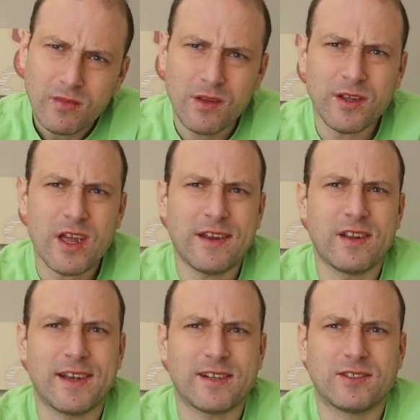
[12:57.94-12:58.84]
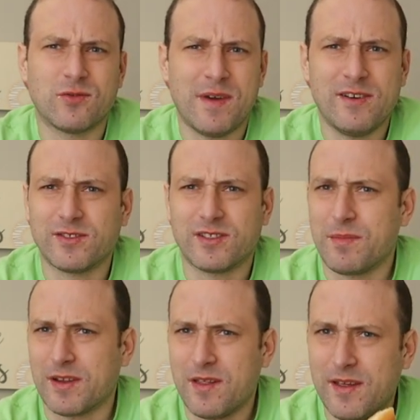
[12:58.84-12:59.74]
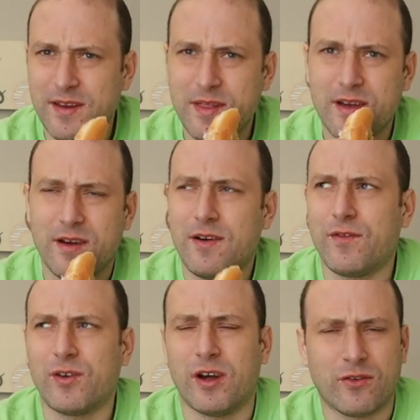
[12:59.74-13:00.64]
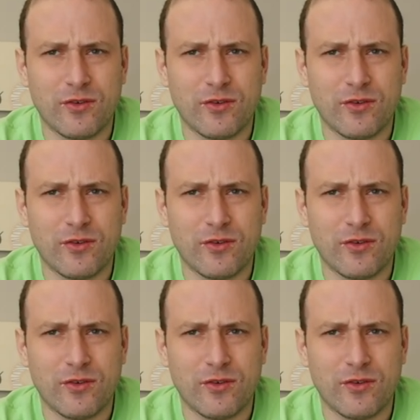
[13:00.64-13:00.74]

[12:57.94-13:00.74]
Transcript: think they had like tomatoes or something in there. I forgot